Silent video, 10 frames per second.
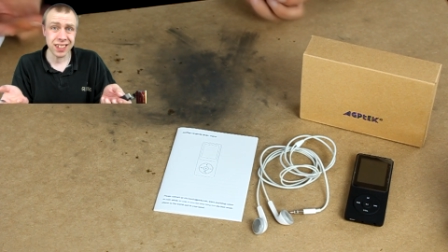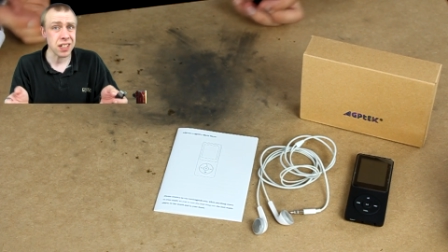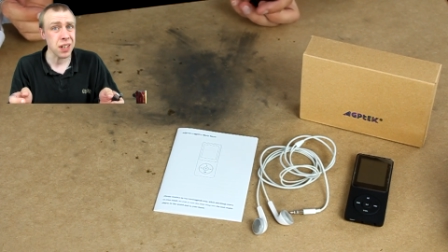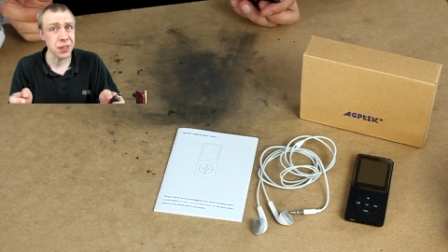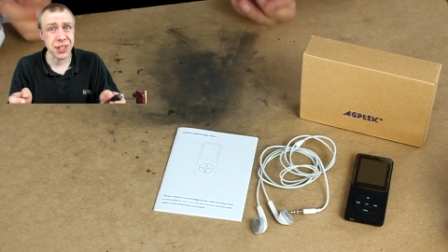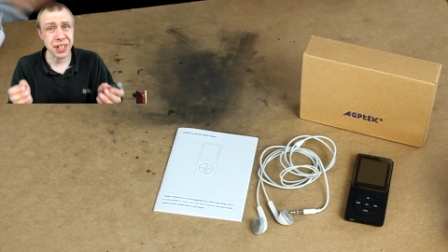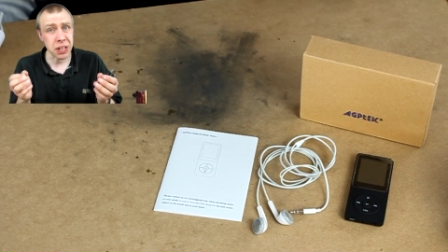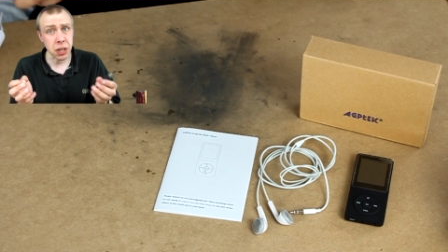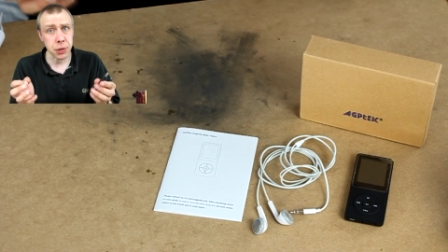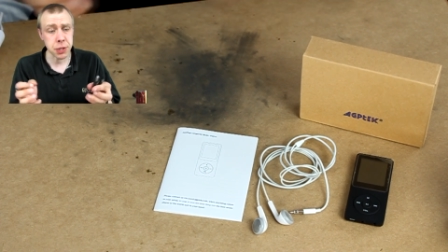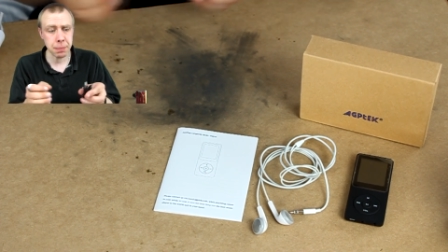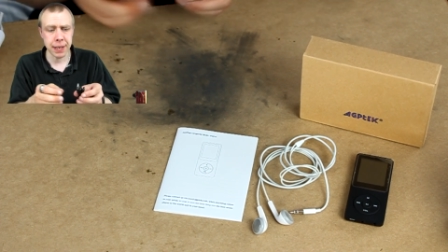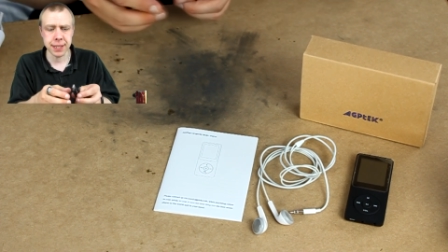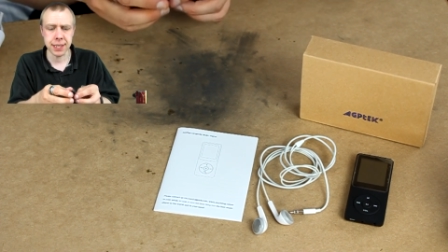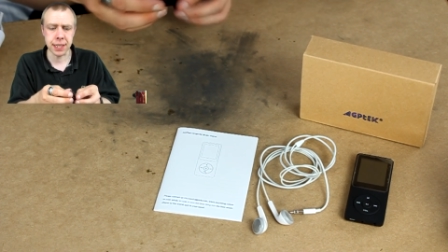you know you've got a lot of
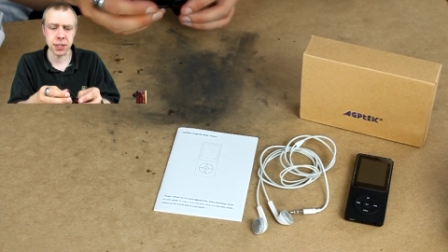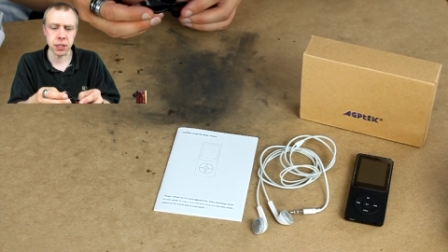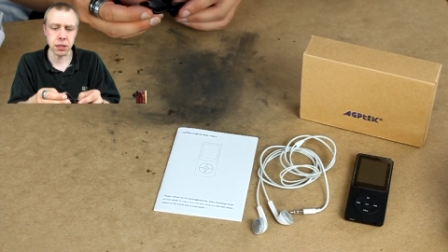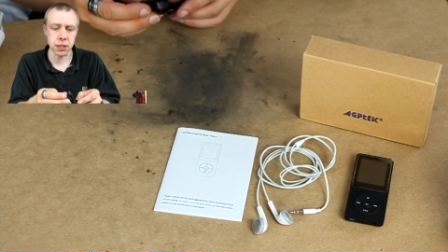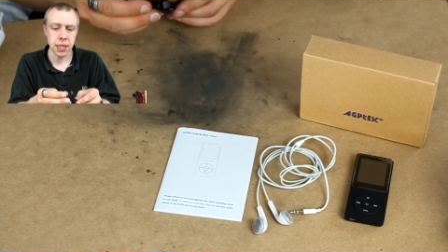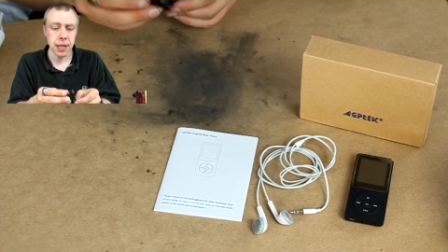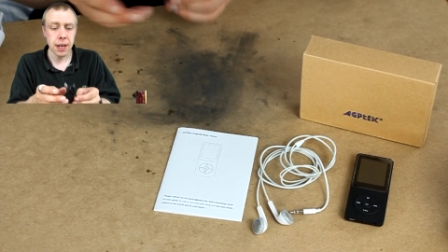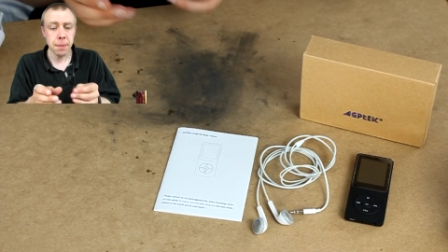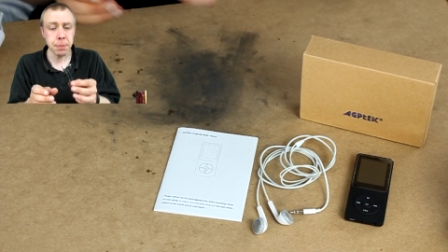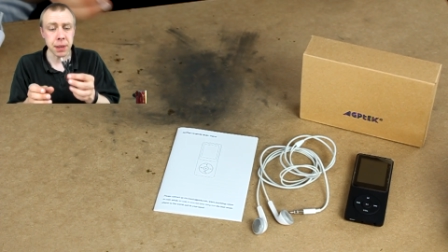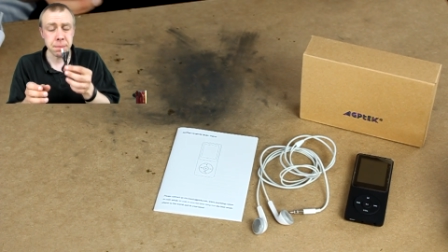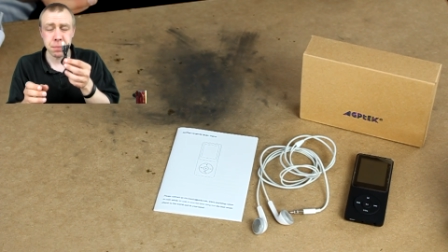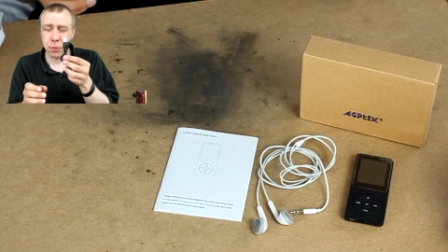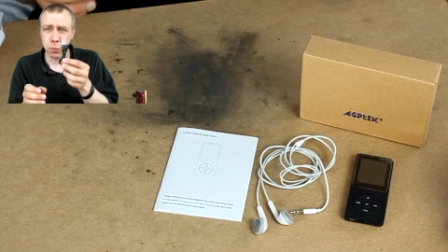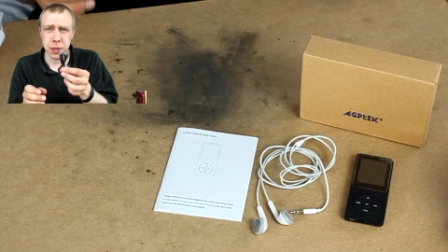space there to use. But
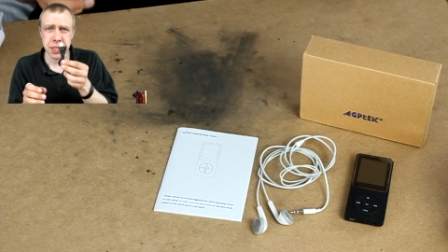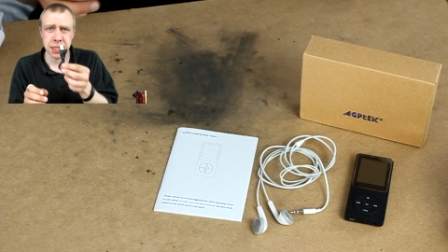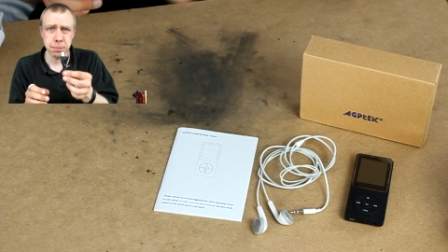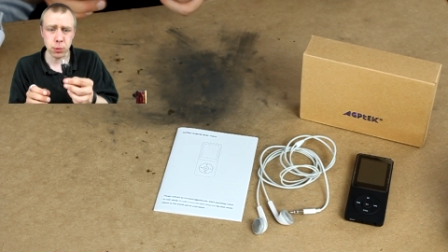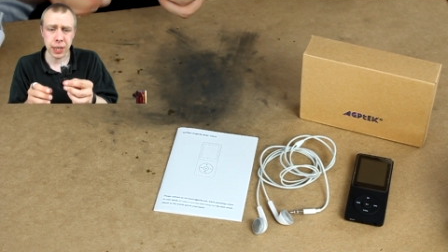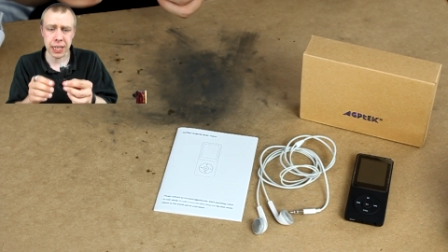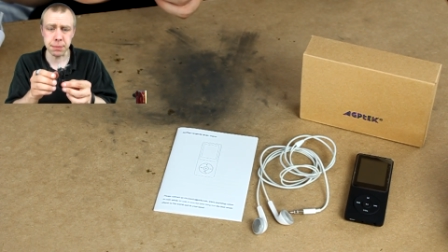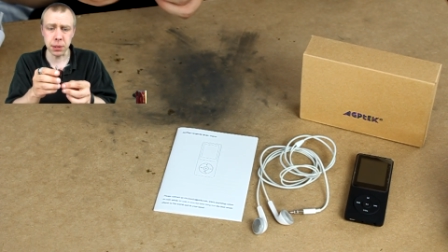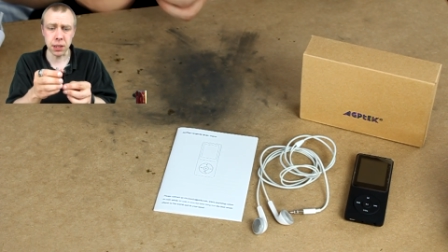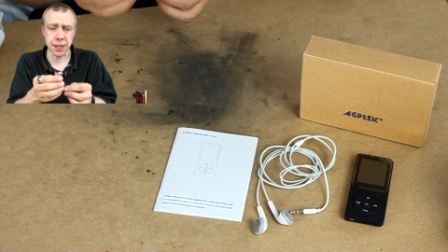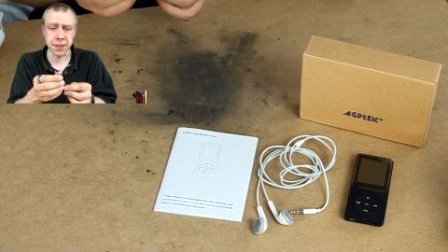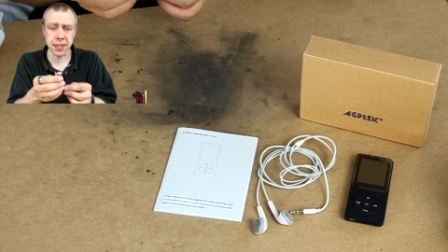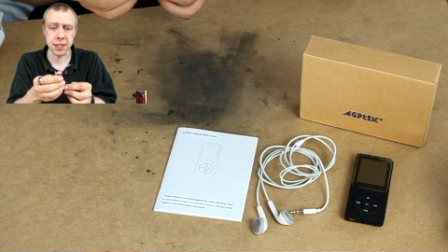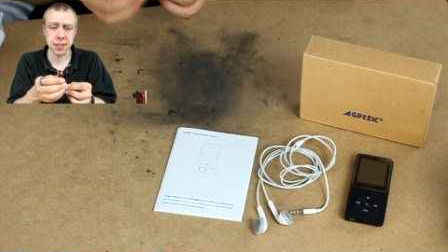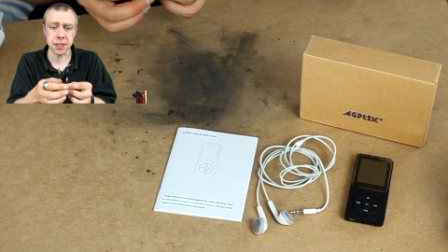with a simple cable like
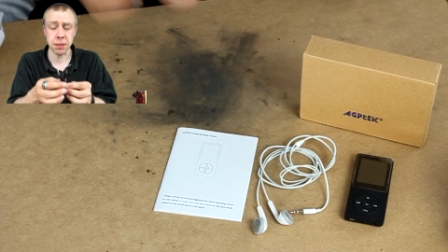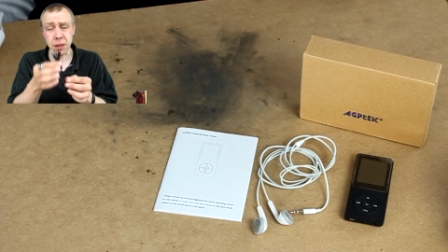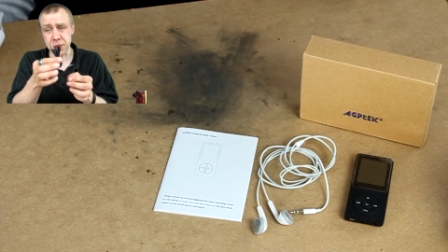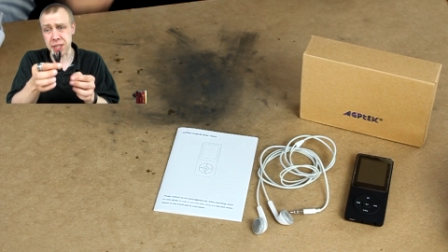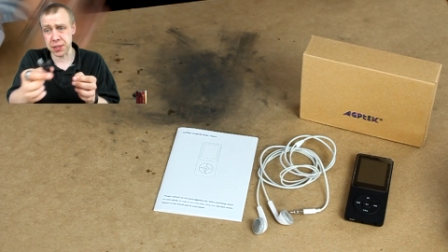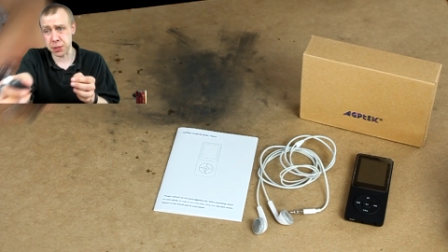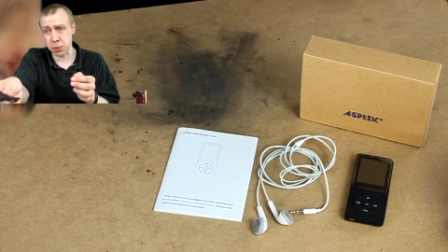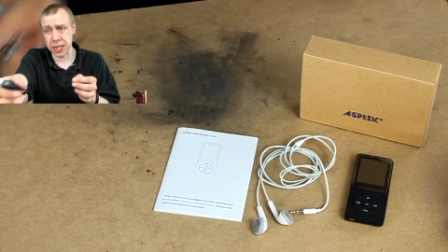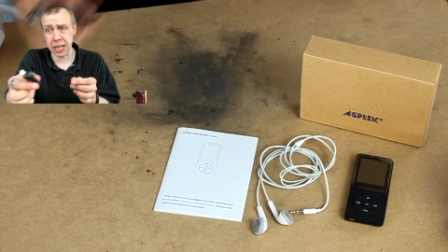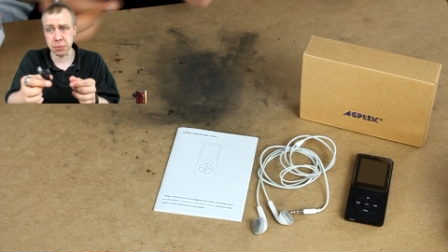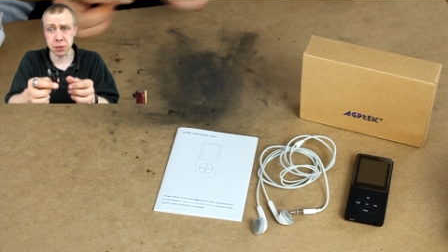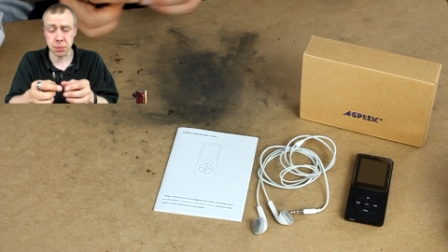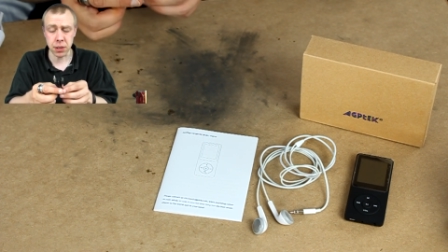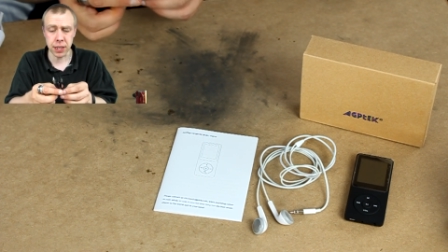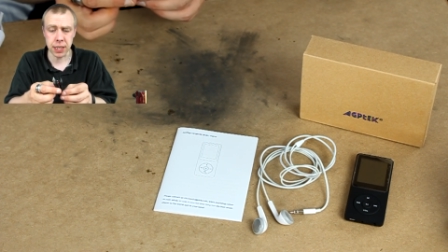this, obviously this one came with
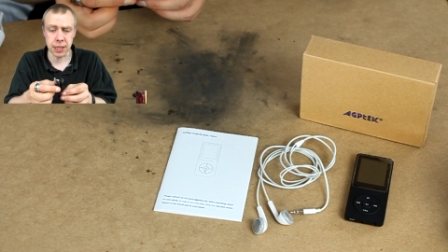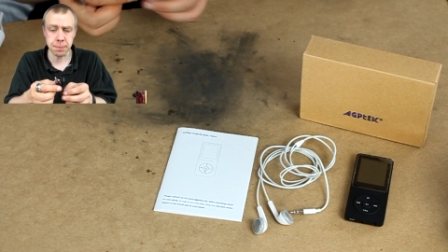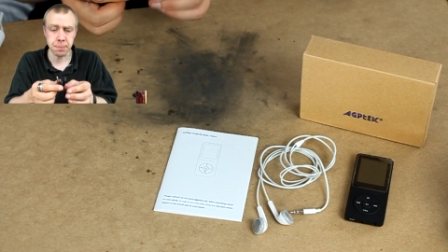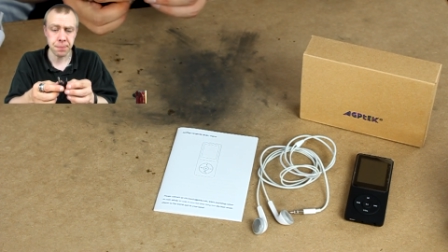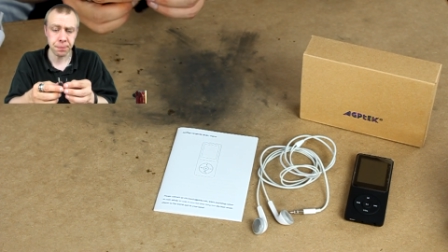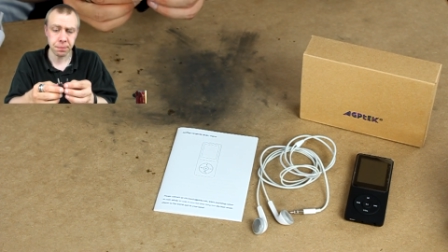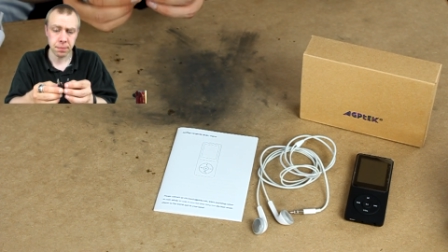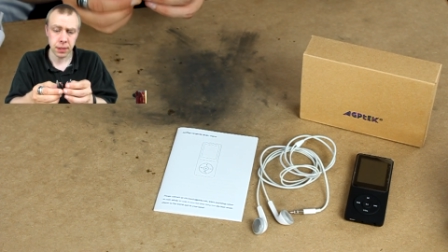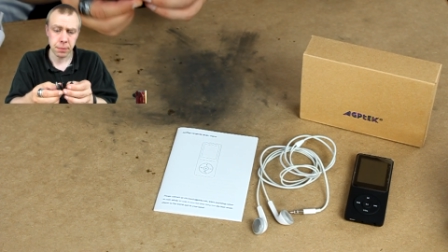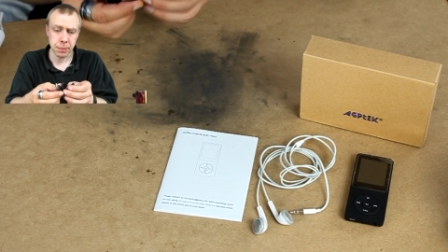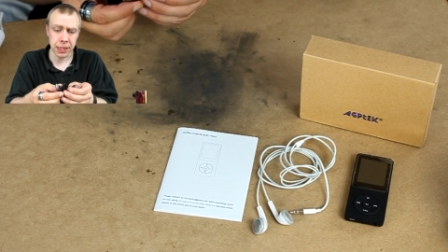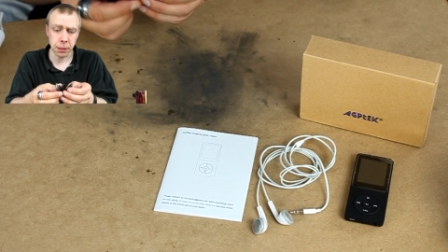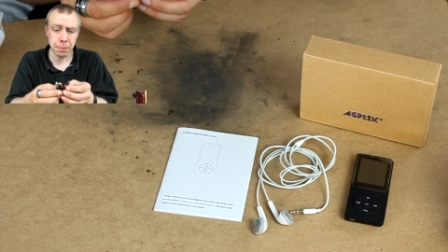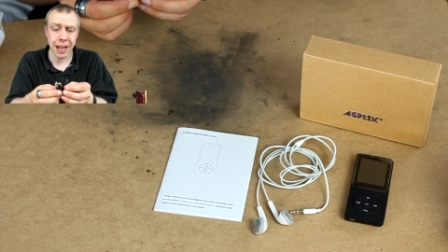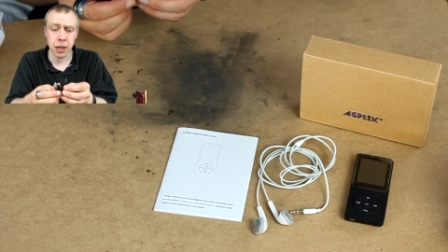my my
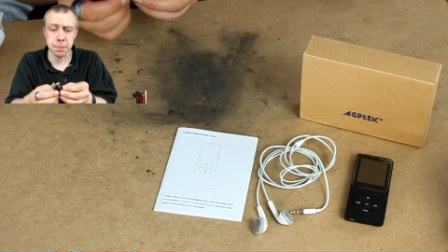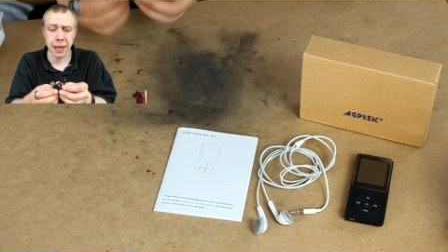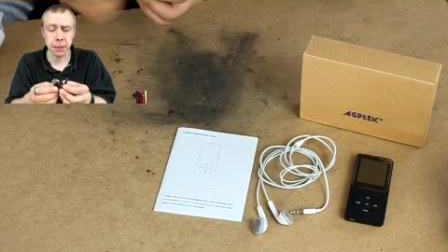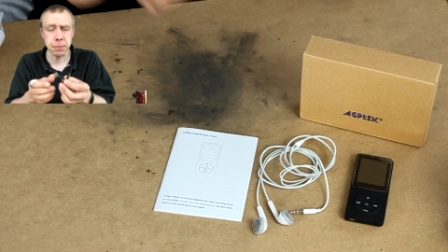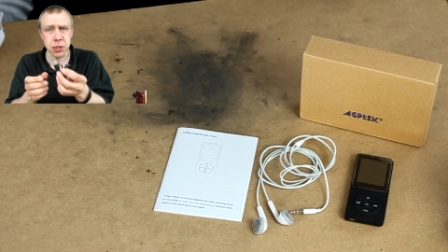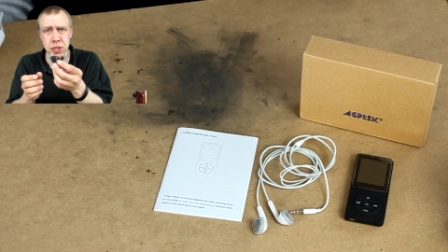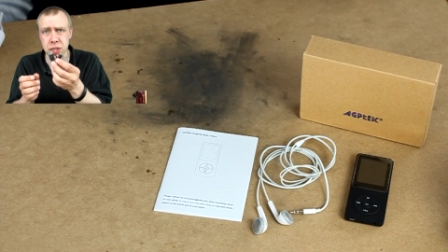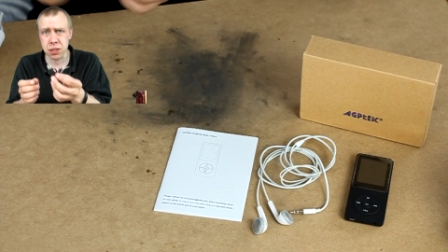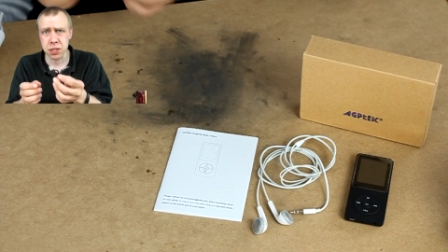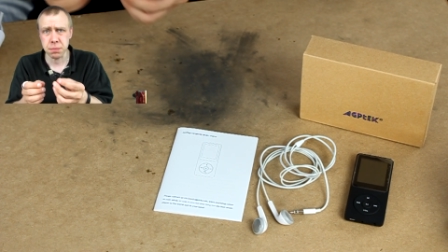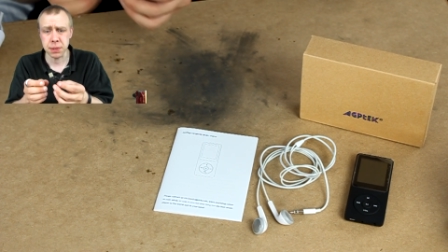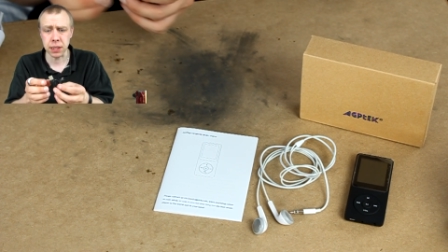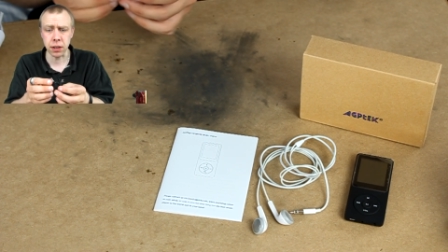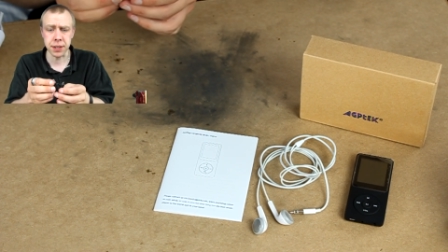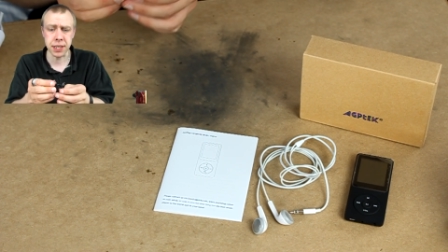little power bank, but to use something
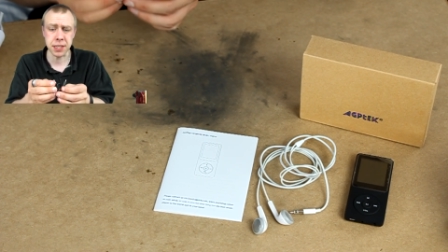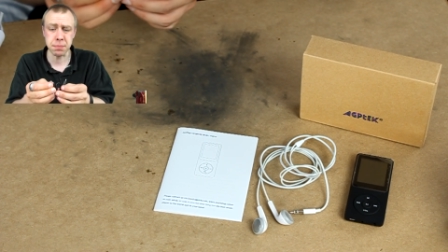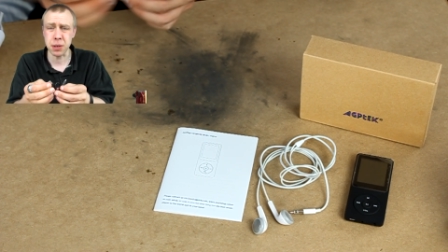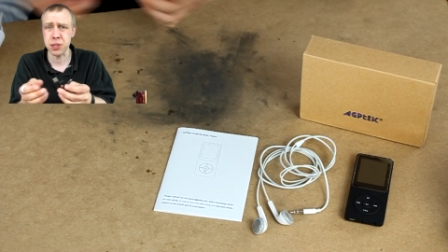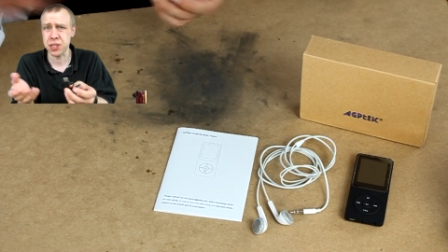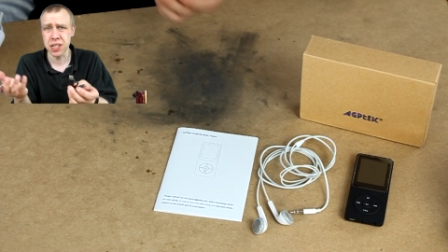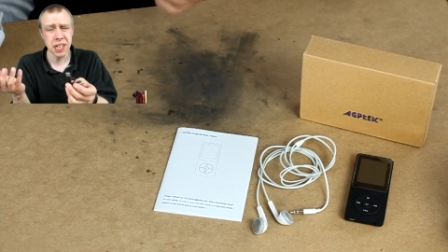like this, most